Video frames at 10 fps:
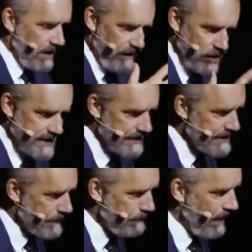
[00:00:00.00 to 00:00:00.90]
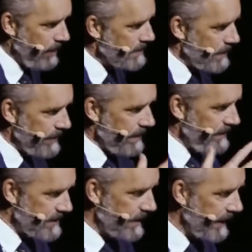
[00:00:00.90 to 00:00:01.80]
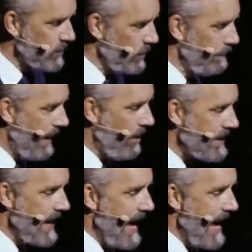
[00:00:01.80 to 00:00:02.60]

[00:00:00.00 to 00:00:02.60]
of artistic merit, something of intellectual merit,